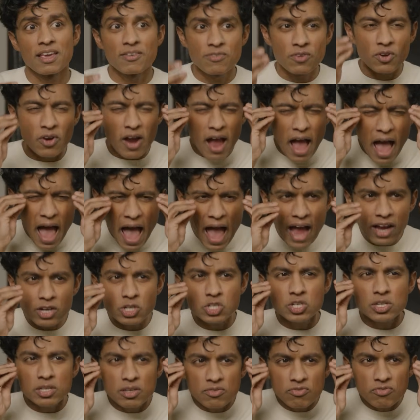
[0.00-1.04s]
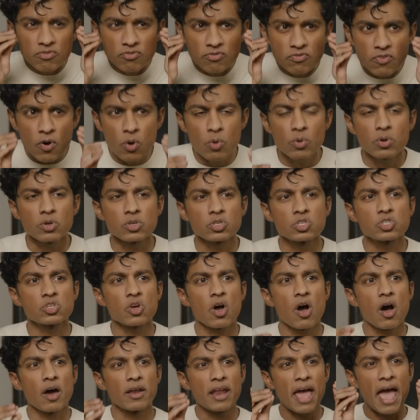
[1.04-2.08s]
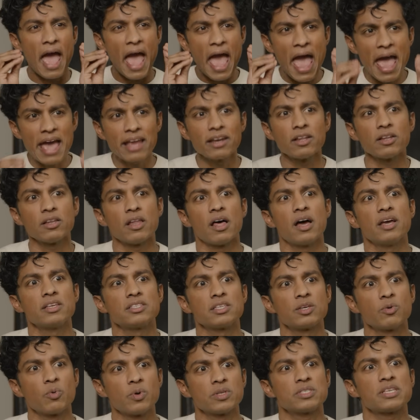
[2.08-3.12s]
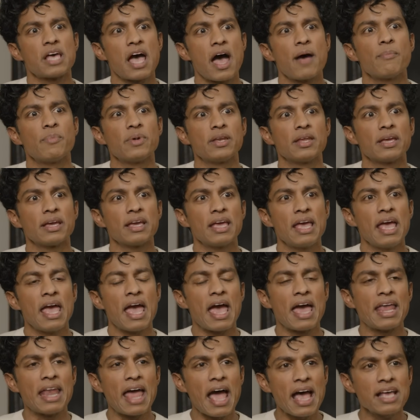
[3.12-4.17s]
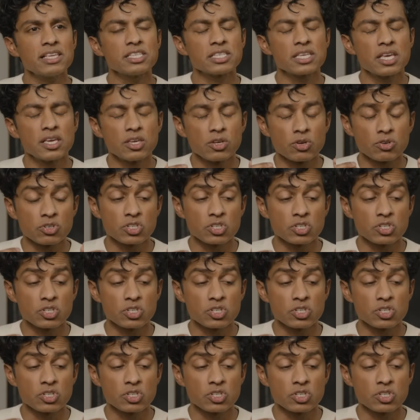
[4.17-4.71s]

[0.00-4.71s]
If you're actually focused on analyzing what's happening and asking